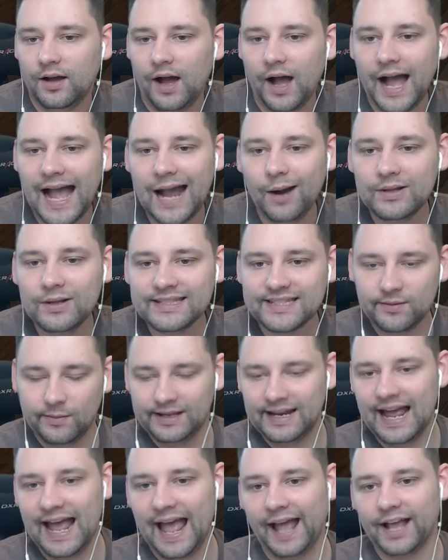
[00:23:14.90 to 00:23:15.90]
I want some
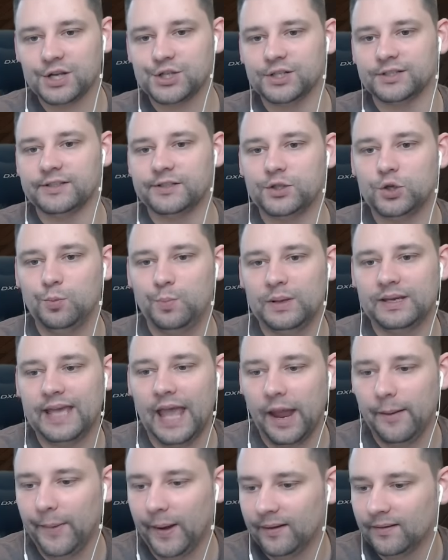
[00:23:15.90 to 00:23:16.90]
of that action, Super
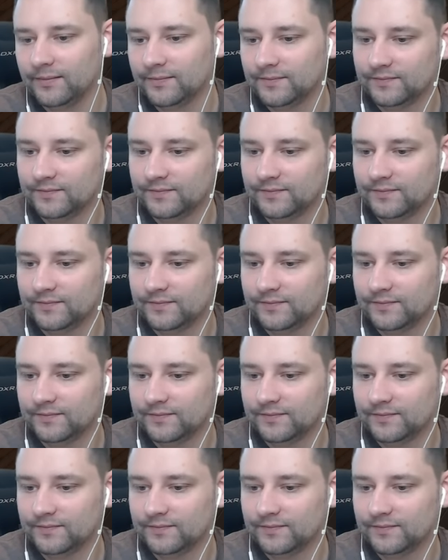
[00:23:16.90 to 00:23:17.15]
Gamer.